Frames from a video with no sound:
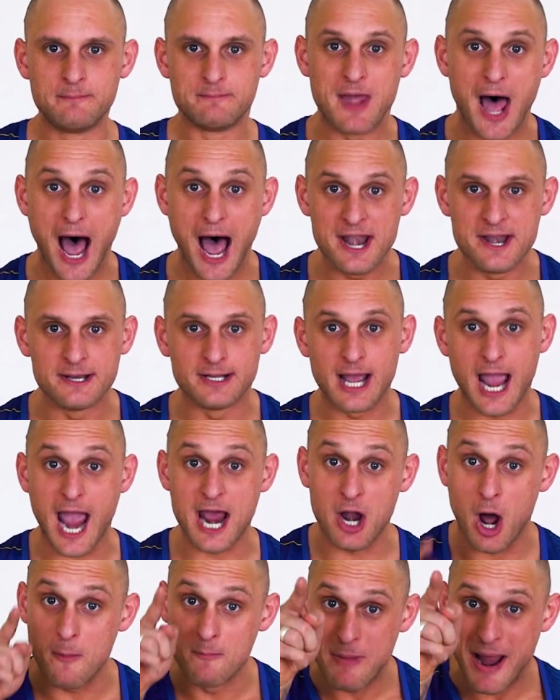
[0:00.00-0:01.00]
None.
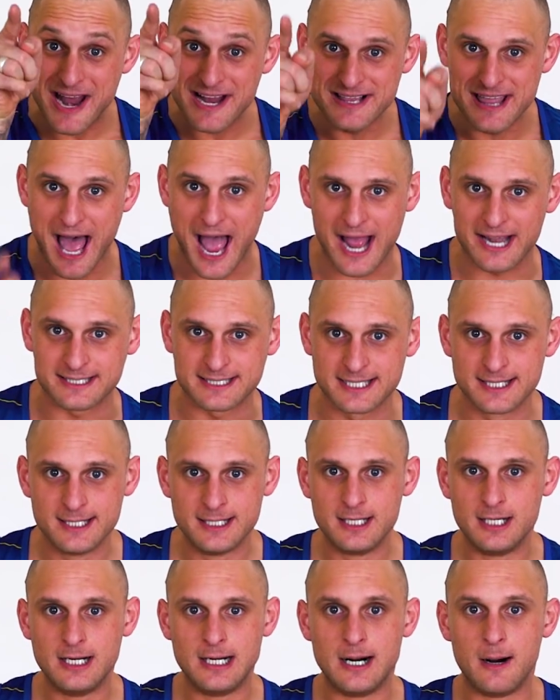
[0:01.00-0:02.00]
And I mean that.
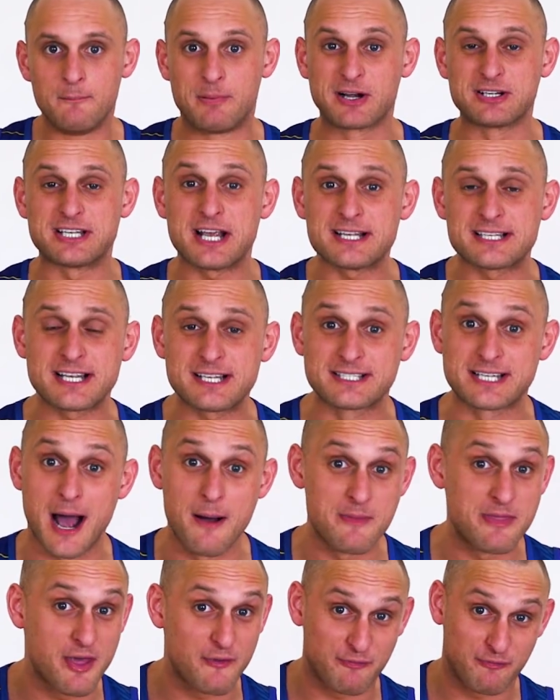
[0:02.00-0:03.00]
Because this is
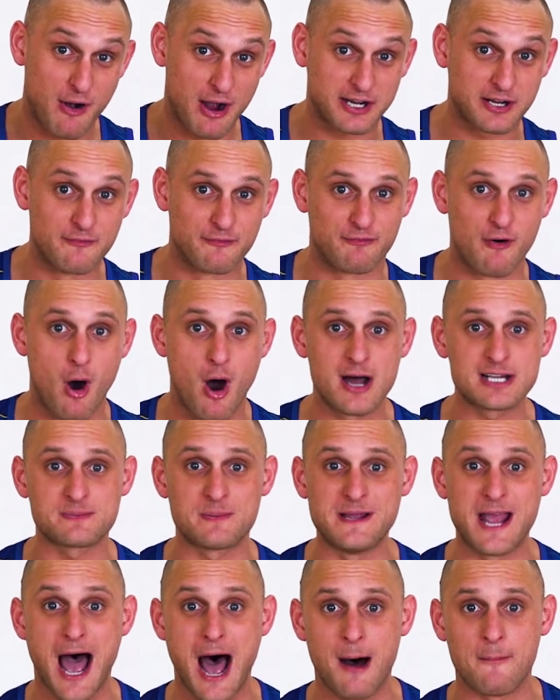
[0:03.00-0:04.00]
something that fucking fires
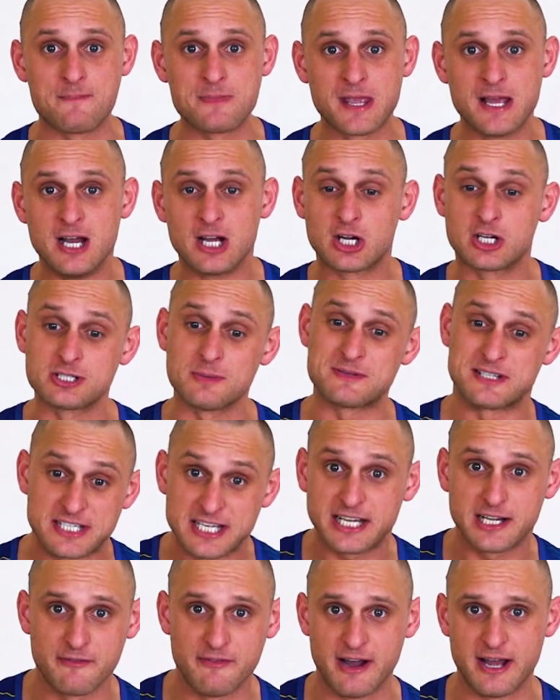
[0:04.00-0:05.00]
me up. Because I'm
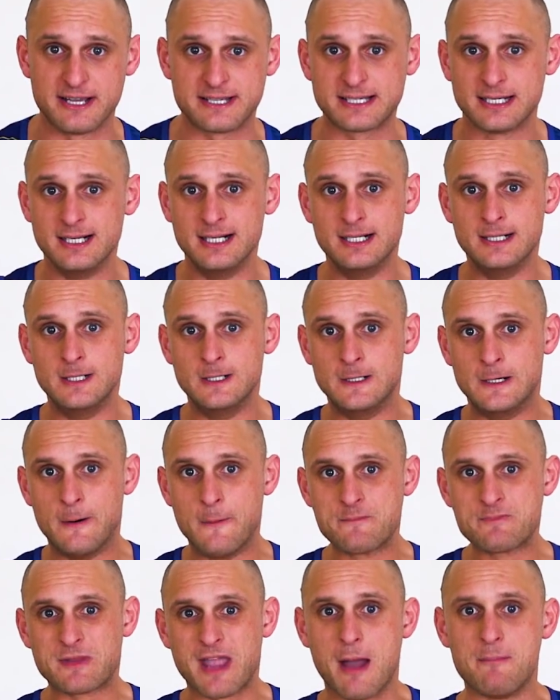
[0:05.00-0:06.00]
sick of it.
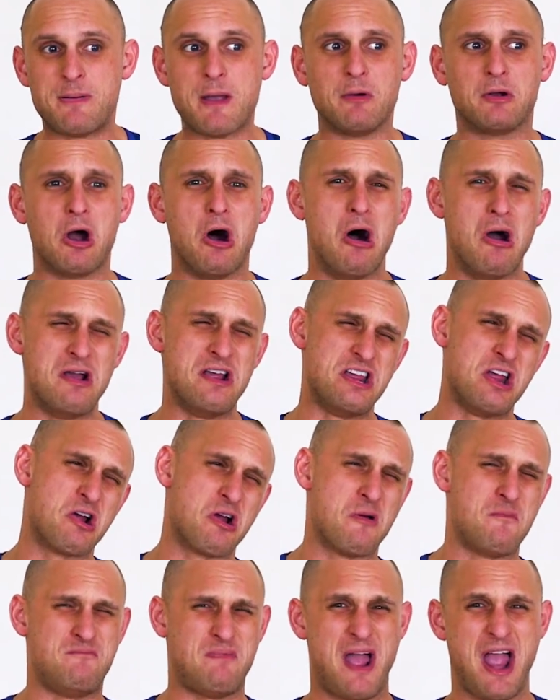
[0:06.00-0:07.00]
And people go, oh,
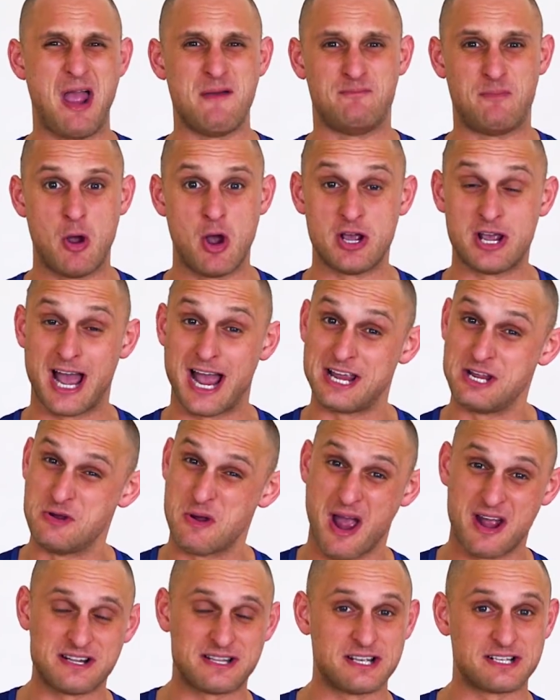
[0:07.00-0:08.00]
you're a bad person. Uh,
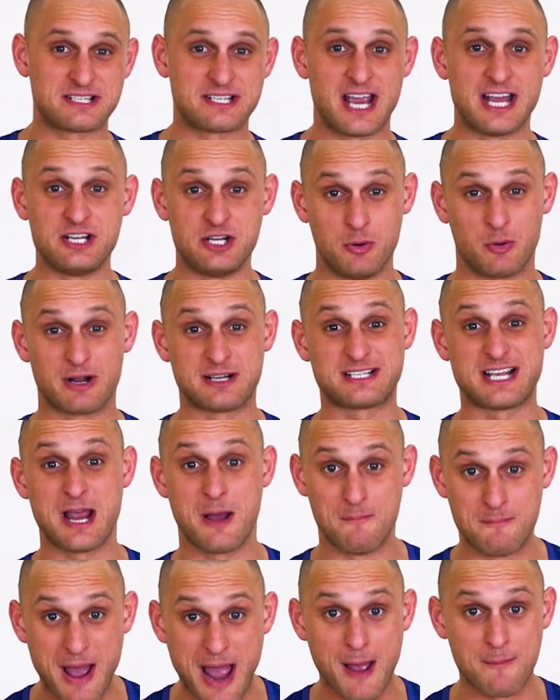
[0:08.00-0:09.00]
you ain't just saying, you want to see
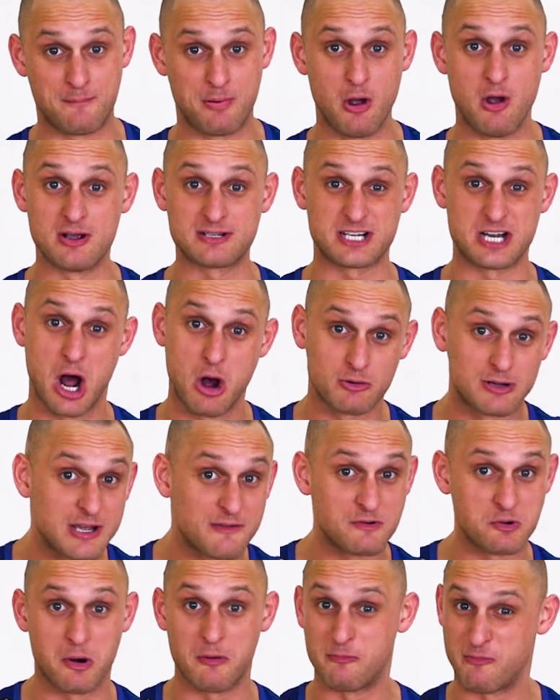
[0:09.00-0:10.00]
a bad person. I'll
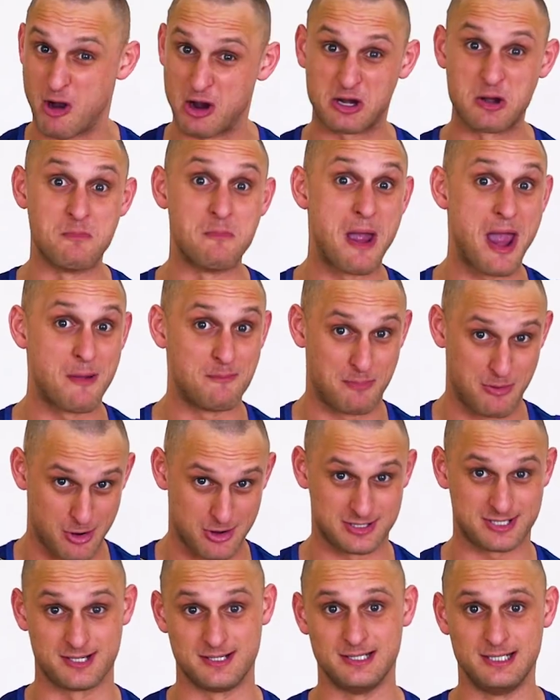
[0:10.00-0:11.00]
give you a fucking bad
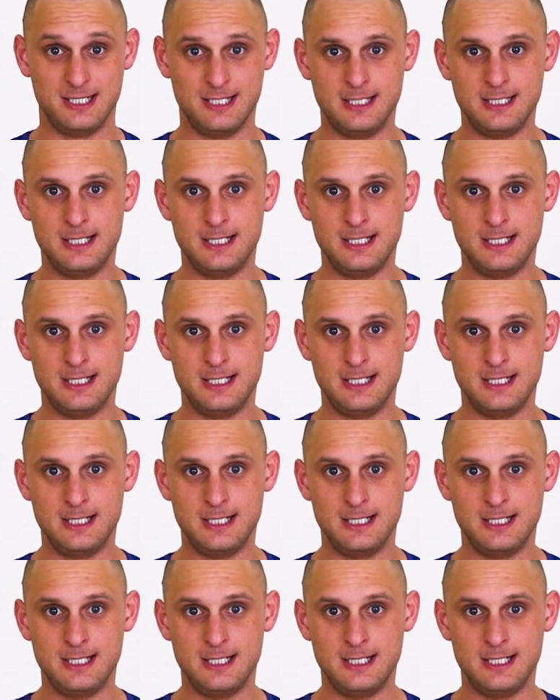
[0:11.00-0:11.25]
person.